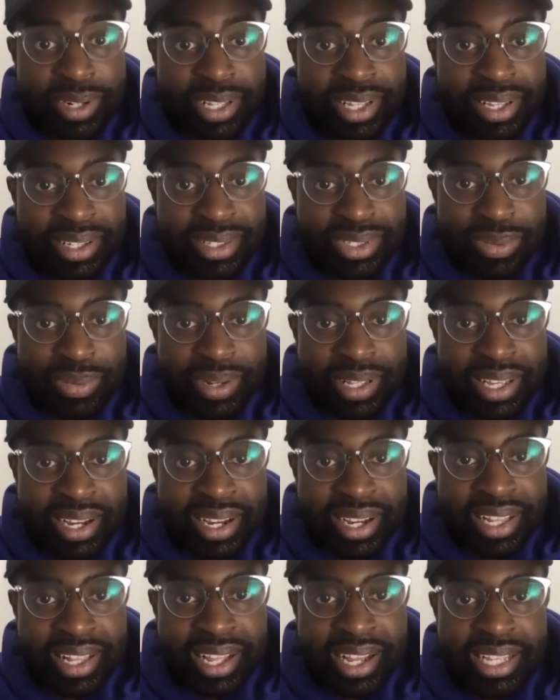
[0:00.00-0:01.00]
many
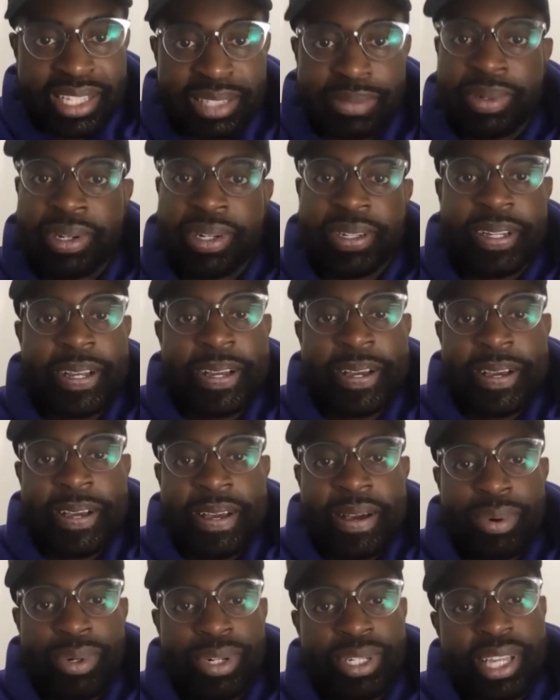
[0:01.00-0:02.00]
clients, but
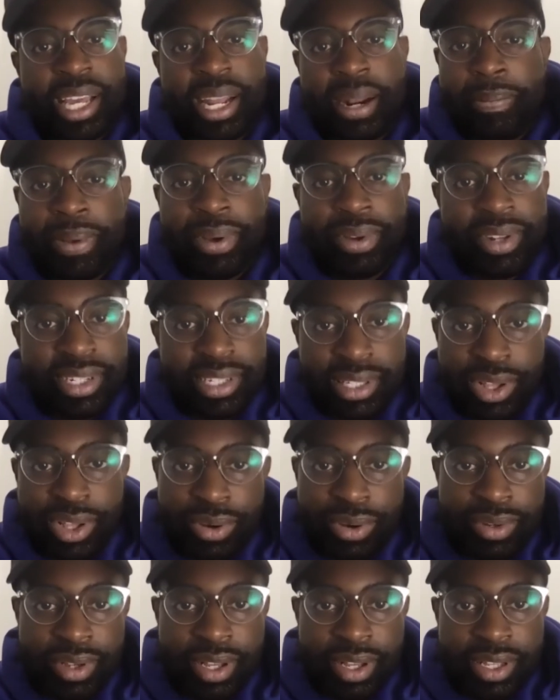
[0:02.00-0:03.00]
we're just kind of building it
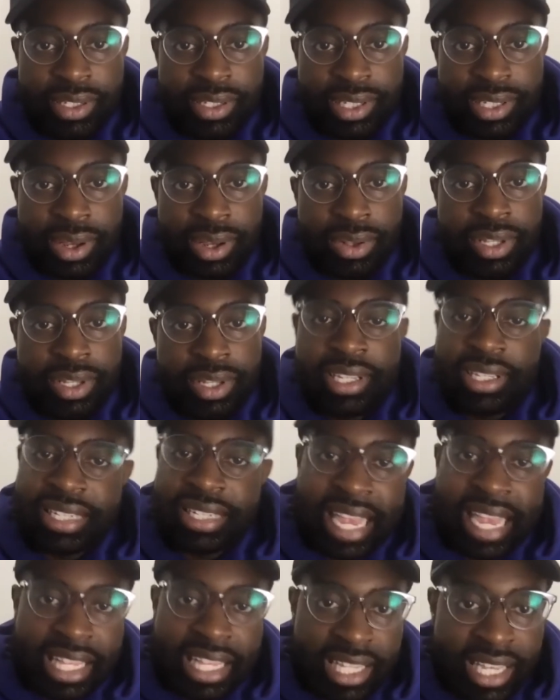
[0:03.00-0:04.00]
slowly,
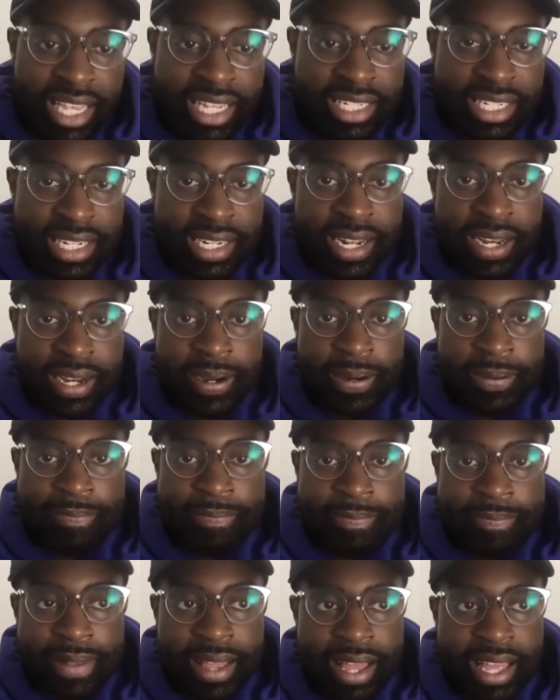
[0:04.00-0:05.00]
daily, and then
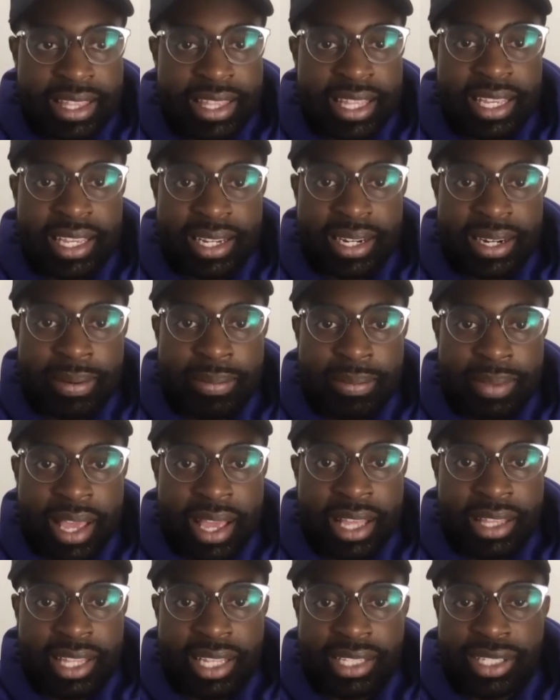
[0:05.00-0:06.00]
I think
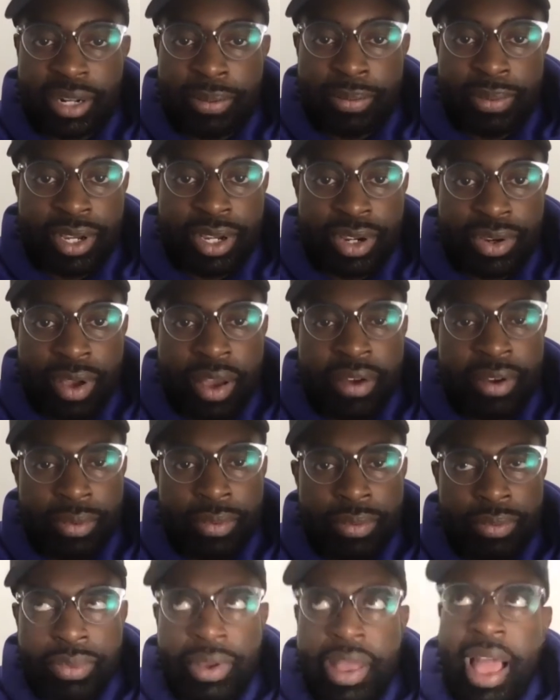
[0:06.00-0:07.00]
it's going to be
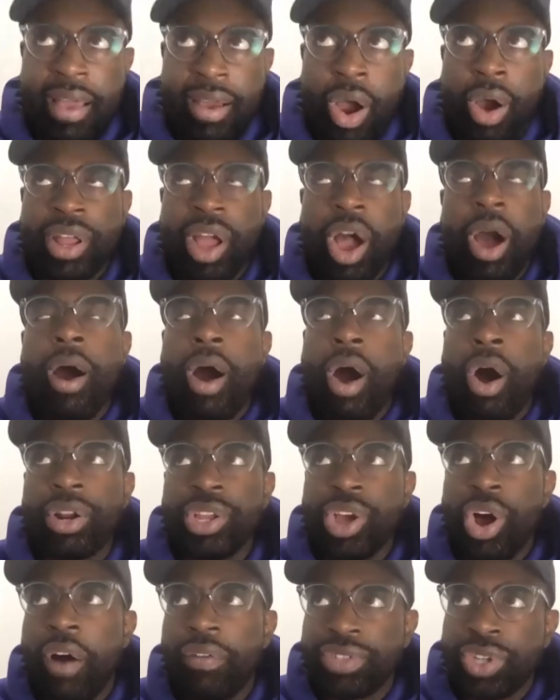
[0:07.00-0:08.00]
already
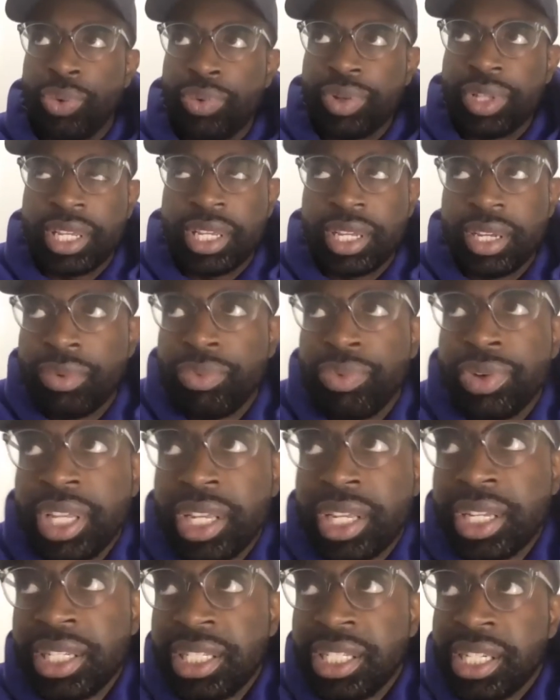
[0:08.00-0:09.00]
off to a really, really
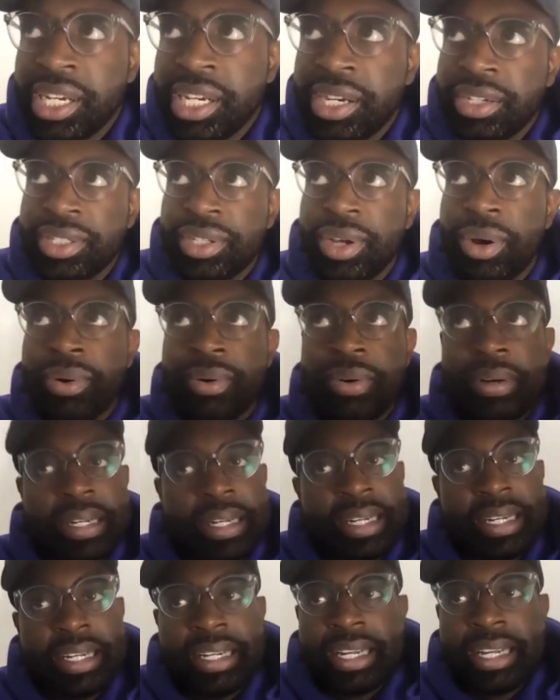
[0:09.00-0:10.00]
good year. So
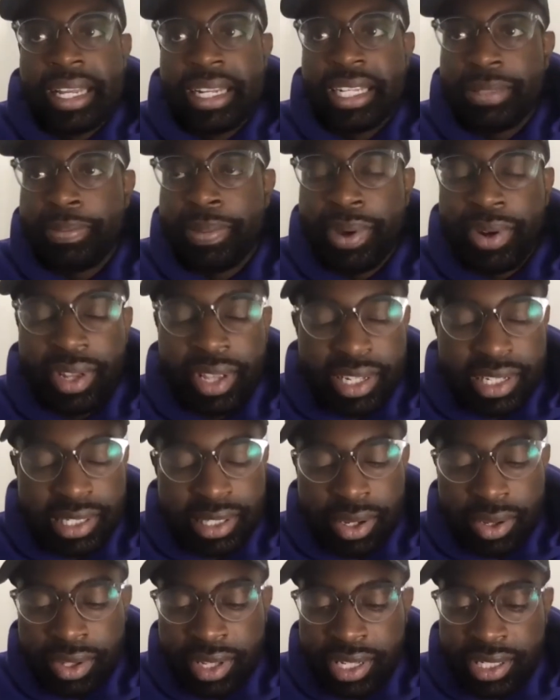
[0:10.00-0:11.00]
just building it
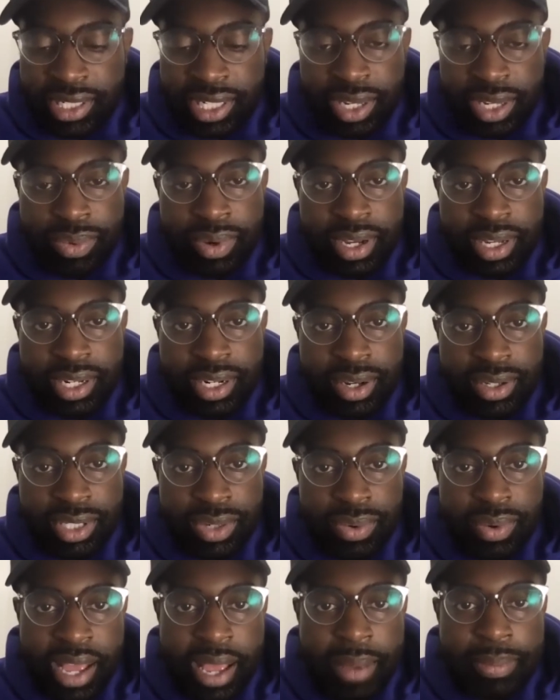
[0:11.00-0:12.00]
slowly and seeing what
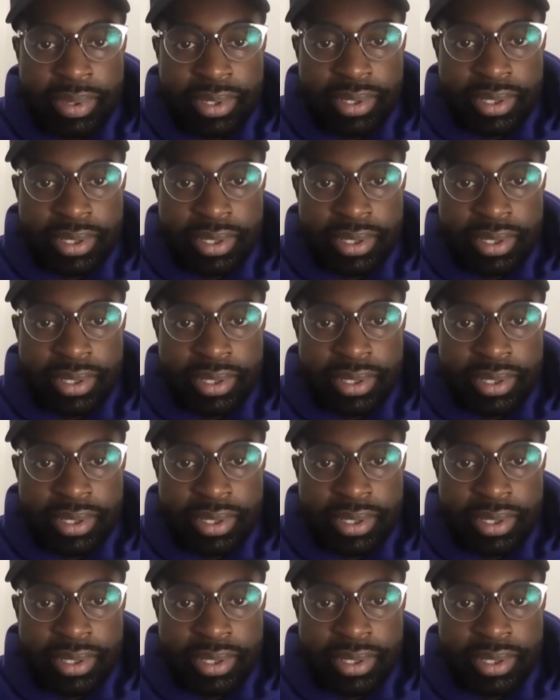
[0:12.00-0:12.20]
happens.